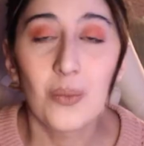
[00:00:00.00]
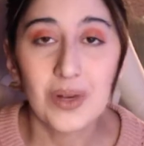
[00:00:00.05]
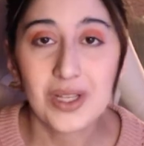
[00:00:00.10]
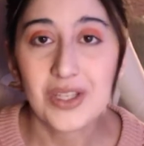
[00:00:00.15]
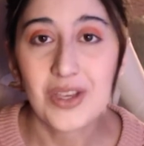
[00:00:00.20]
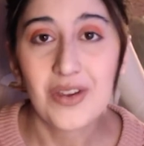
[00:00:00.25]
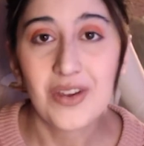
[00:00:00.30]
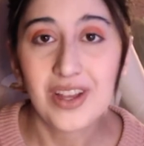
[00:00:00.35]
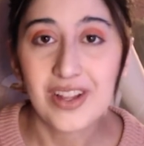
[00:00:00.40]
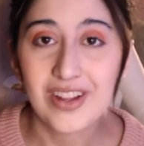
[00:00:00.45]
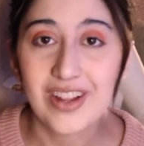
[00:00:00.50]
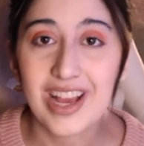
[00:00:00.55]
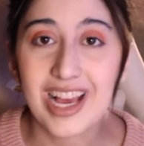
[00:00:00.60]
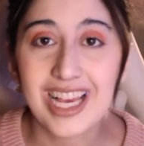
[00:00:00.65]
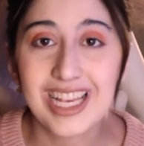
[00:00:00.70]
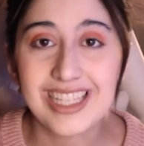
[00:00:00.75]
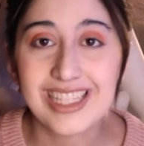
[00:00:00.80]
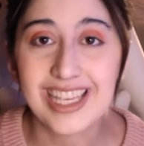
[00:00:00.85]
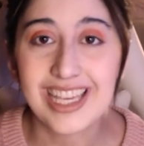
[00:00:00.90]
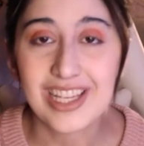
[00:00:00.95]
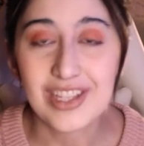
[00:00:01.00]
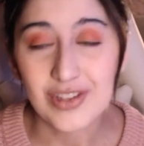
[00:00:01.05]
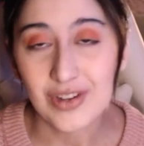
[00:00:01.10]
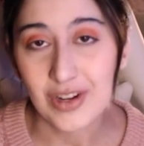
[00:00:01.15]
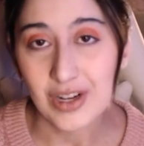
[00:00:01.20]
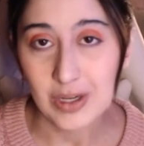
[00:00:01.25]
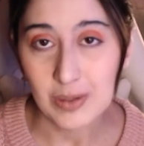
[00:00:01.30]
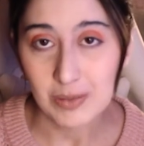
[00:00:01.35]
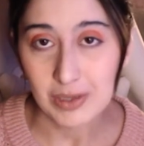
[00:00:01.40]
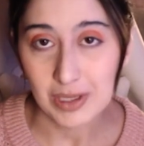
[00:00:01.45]
What's going on, you guys? It's your
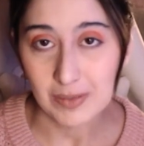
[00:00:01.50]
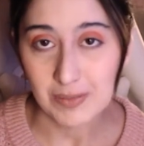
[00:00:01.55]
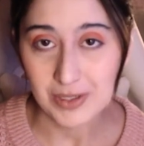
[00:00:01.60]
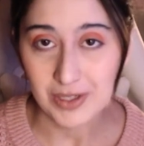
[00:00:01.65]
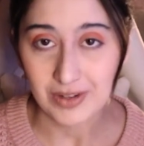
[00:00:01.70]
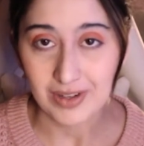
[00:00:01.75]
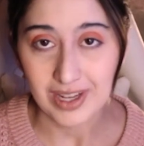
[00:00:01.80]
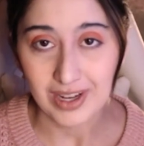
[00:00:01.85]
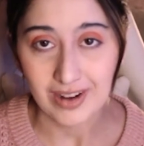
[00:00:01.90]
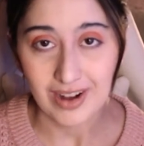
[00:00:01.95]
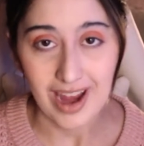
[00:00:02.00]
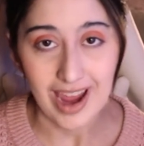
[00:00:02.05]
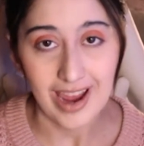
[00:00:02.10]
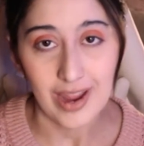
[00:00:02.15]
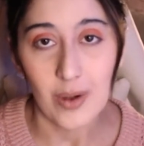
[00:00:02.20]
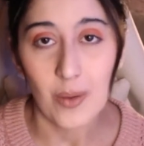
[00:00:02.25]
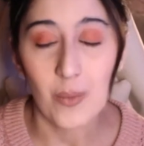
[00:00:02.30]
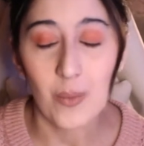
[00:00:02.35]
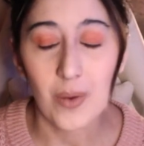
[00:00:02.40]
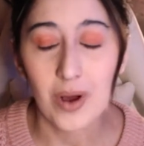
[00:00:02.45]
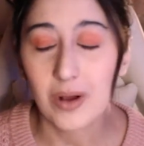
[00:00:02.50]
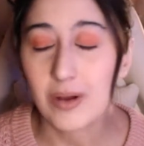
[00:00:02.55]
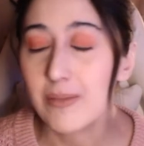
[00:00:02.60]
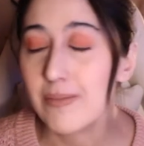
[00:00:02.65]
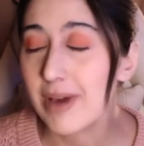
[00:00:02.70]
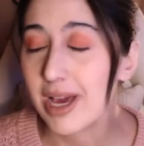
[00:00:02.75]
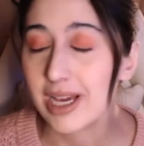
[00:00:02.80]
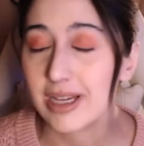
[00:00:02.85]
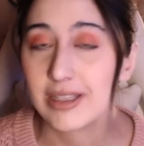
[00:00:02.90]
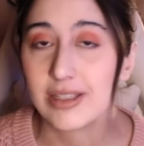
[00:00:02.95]
Huggable Hipster here, and welcome
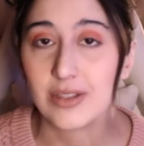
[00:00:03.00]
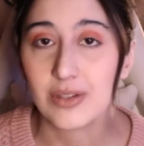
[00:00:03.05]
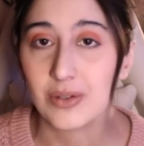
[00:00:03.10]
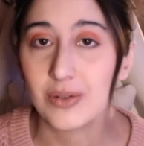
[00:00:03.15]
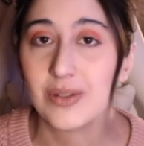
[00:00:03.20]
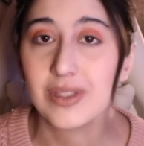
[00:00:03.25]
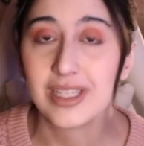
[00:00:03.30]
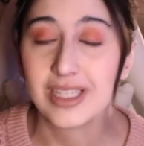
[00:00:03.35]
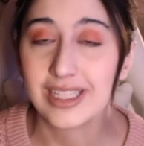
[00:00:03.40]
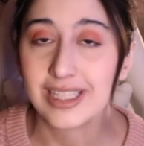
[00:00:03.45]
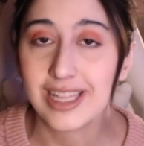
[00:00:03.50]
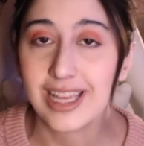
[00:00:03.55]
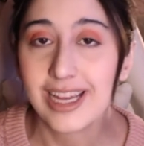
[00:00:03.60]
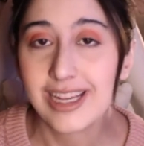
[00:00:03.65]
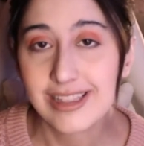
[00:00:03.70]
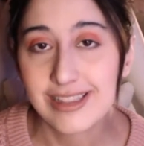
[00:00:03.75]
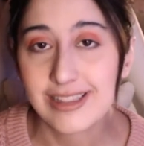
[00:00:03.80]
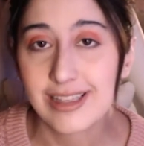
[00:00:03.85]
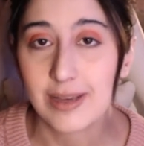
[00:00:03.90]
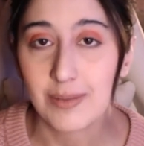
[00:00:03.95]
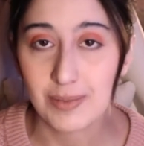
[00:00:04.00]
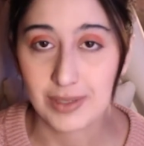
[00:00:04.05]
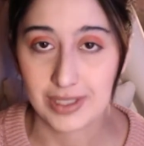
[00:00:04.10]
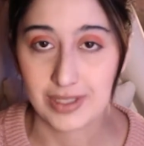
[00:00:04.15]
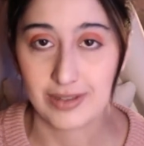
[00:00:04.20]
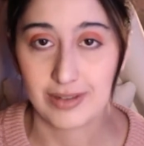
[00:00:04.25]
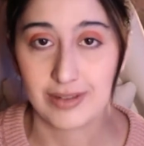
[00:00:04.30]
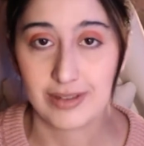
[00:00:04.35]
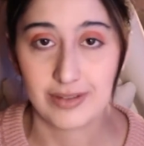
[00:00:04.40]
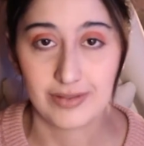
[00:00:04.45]
back to tonight's
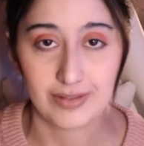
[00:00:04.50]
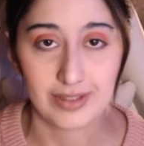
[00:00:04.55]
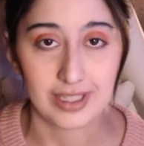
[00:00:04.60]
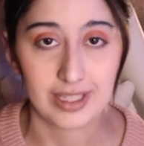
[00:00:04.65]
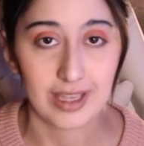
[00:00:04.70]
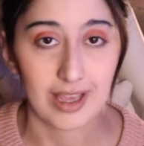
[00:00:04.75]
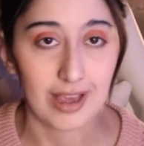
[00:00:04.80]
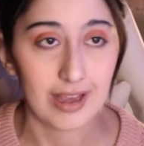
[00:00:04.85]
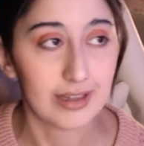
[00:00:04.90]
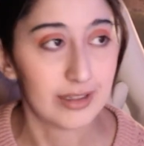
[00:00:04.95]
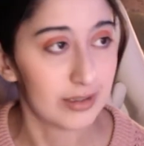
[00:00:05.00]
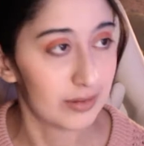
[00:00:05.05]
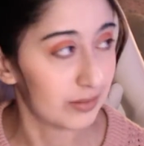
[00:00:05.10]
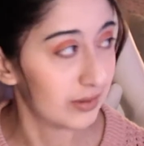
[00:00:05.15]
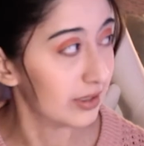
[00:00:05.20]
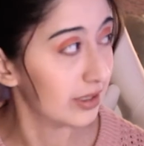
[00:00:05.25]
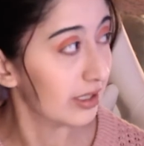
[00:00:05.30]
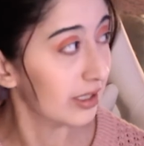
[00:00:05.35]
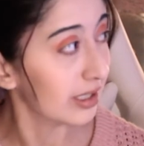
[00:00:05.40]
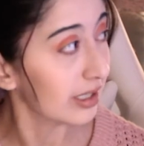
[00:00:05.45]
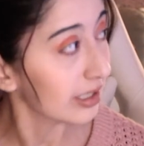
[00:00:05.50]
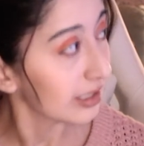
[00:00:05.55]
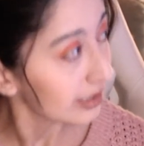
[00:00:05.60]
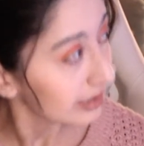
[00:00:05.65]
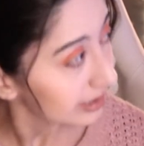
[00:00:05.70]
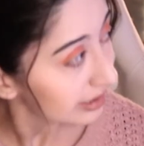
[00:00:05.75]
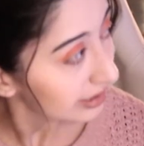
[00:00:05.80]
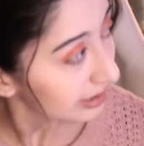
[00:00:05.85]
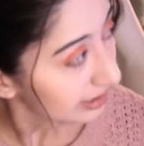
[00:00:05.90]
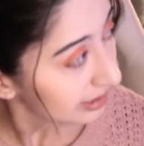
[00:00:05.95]
episode of The Casual Nerd.
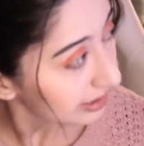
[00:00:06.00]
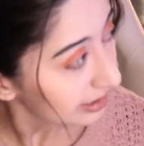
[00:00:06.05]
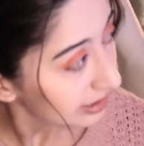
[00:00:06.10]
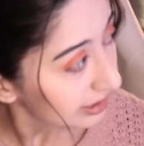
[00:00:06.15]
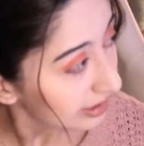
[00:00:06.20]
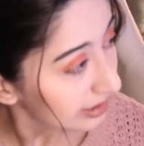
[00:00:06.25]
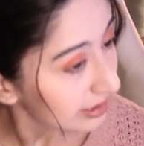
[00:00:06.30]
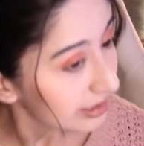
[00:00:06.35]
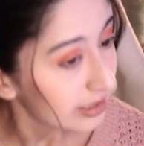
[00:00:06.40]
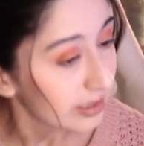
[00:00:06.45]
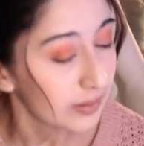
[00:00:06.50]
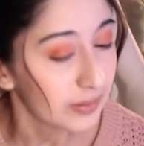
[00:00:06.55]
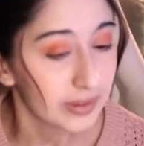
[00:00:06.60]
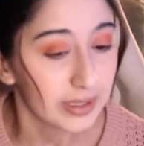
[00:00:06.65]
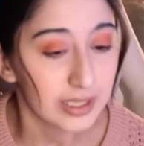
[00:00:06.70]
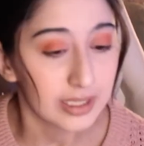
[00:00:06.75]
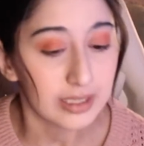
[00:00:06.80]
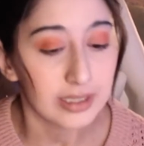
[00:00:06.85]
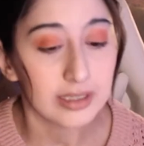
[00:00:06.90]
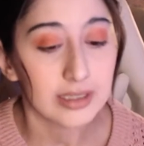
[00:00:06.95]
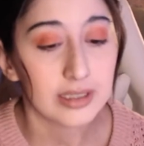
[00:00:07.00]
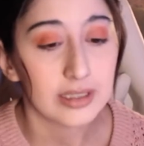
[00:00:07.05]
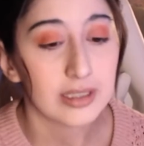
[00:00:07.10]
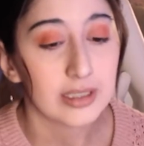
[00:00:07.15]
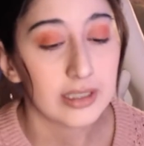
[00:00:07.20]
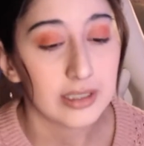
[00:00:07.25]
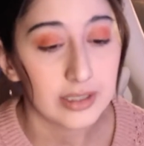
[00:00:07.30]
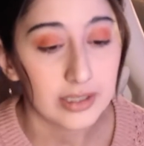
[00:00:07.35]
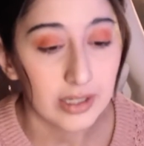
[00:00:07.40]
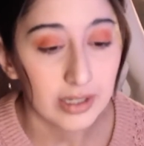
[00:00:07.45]
It's already
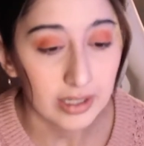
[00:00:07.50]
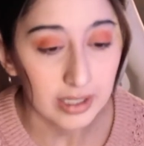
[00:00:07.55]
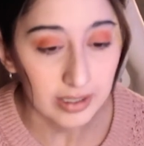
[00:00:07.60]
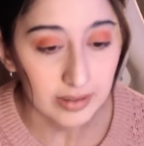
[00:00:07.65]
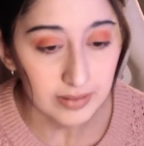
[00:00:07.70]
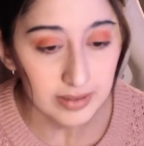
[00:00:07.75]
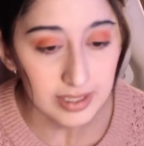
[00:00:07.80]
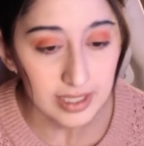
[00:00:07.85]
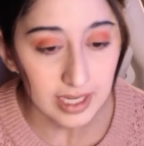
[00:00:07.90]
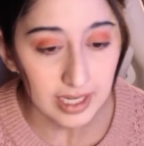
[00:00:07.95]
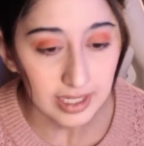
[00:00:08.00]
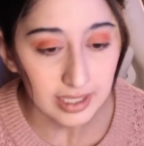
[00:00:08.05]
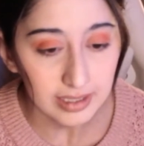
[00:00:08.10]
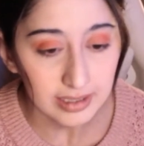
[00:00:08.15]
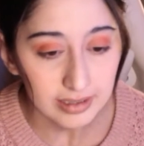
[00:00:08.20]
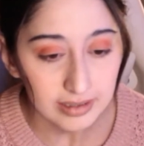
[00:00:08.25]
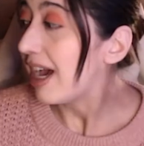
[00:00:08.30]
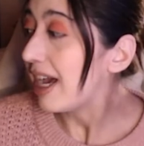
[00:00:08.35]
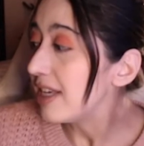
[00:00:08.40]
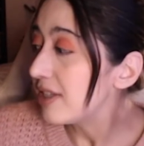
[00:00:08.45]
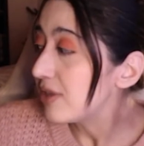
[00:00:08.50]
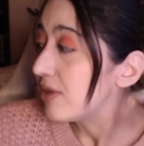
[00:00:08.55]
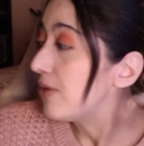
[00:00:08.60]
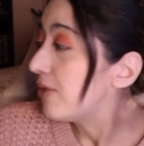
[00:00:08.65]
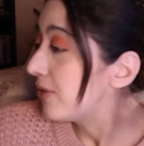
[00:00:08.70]
dark outside. I still